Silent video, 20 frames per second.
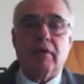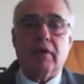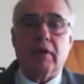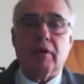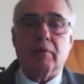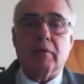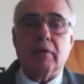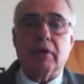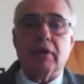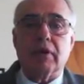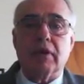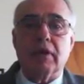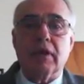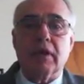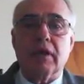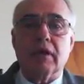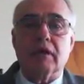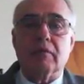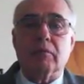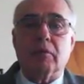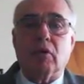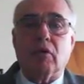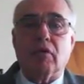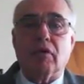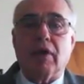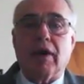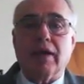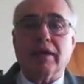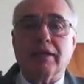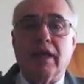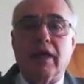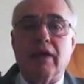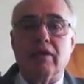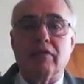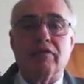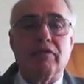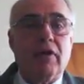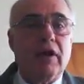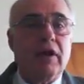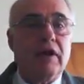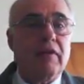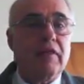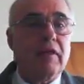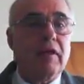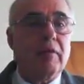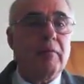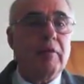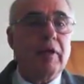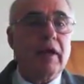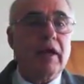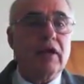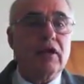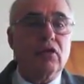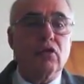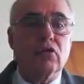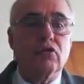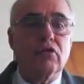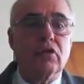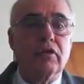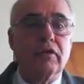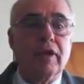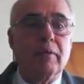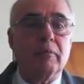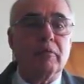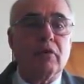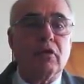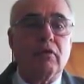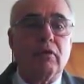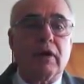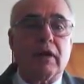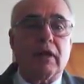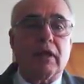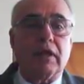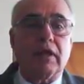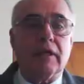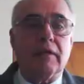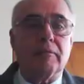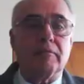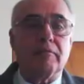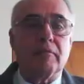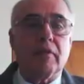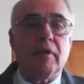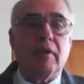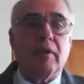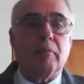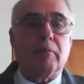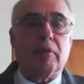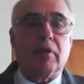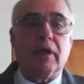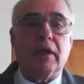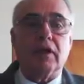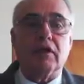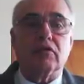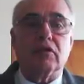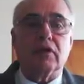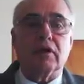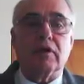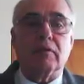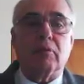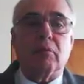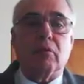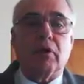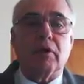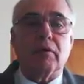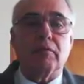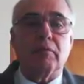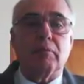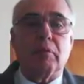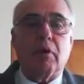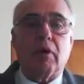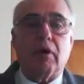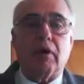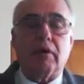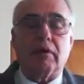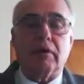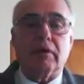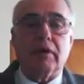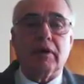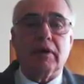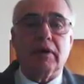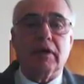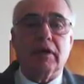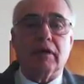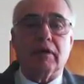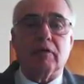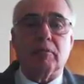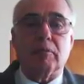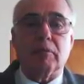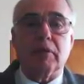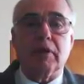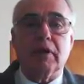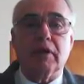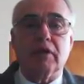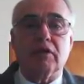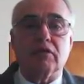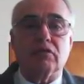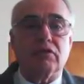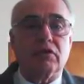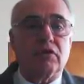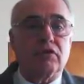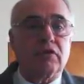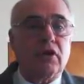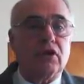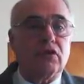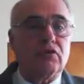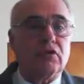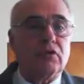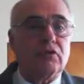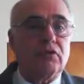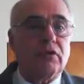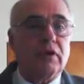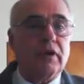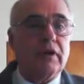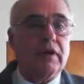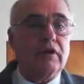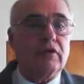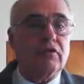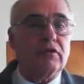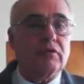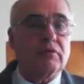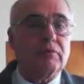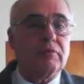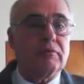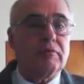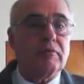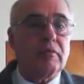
The ability in both identifying them and using them correctly plays an important part in completing successful trades.